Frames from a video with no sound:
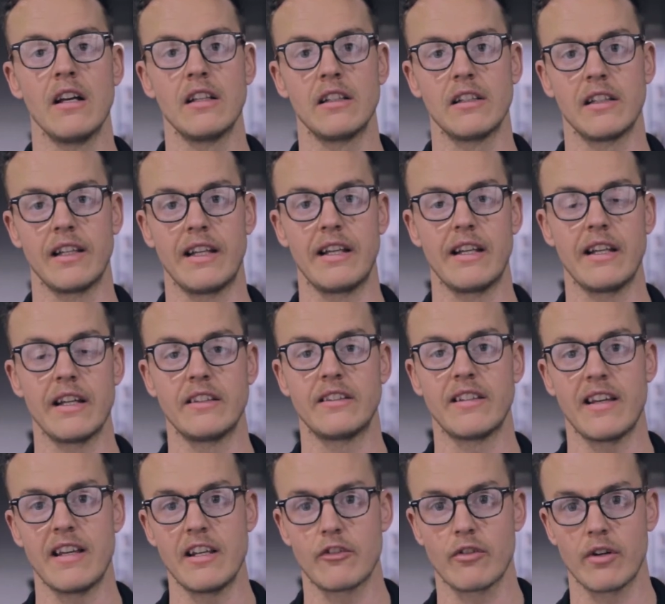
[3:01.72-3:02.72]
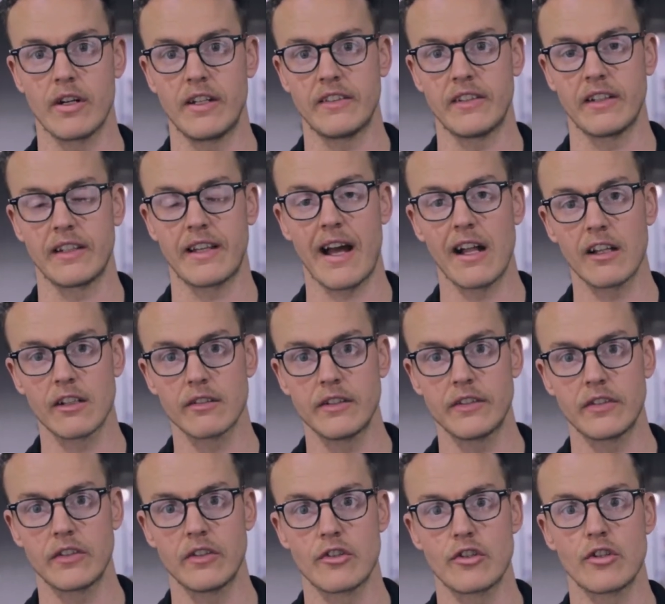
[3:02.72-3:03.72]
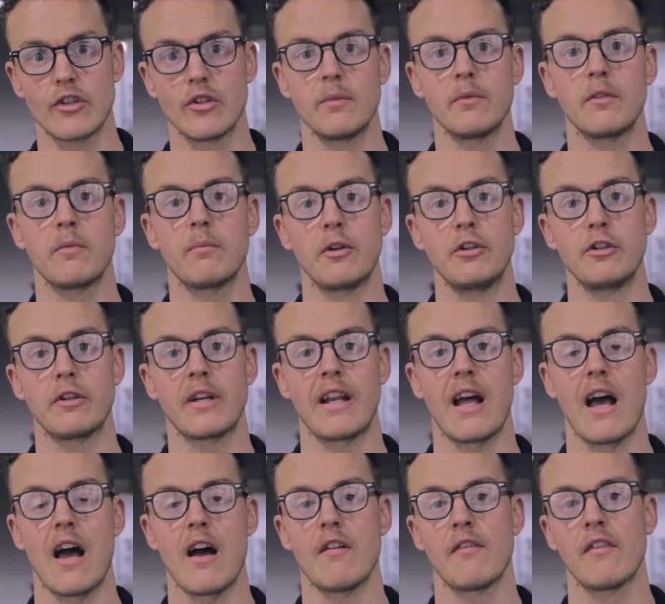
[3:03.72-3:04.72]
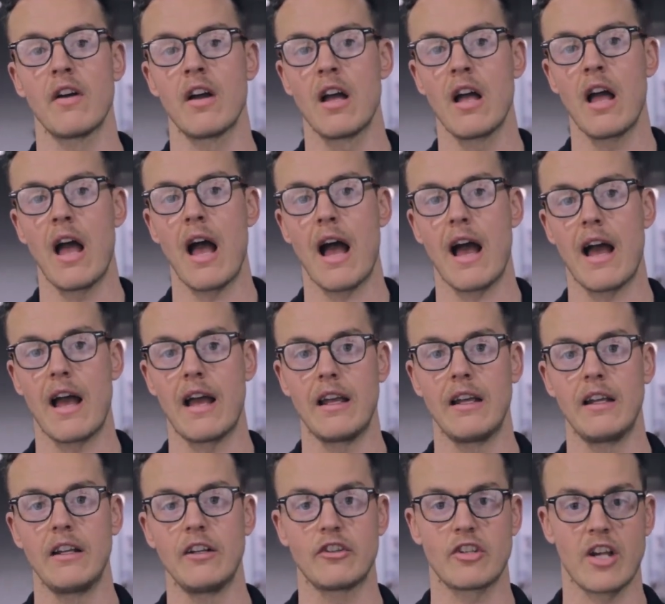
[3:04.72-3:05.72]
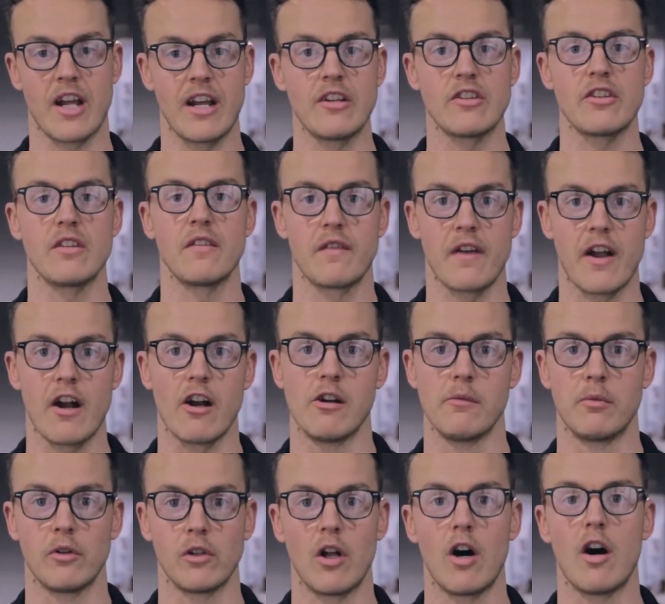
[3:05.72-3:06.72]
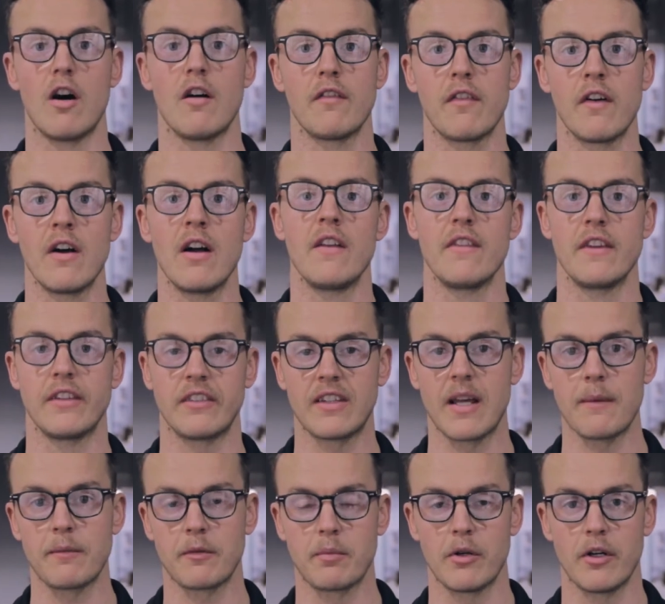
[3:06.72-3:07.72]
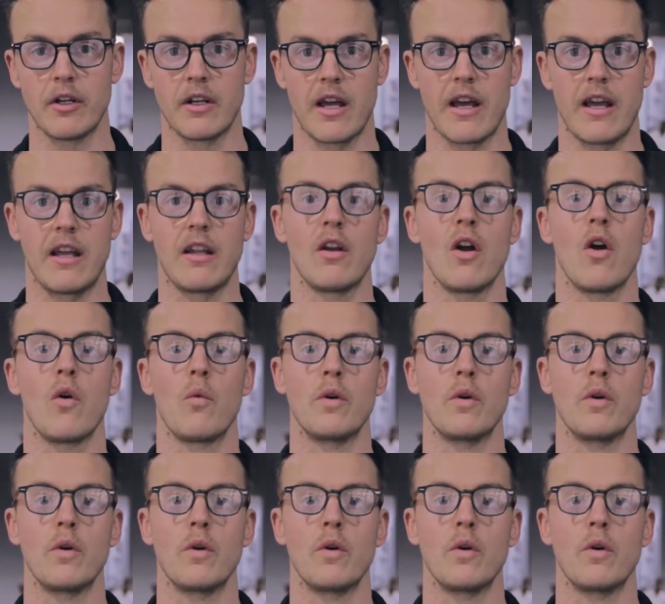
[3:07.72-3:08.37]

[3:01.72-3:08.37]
linear decrease in calories consumed, but you can have a changing variable of the steps per day,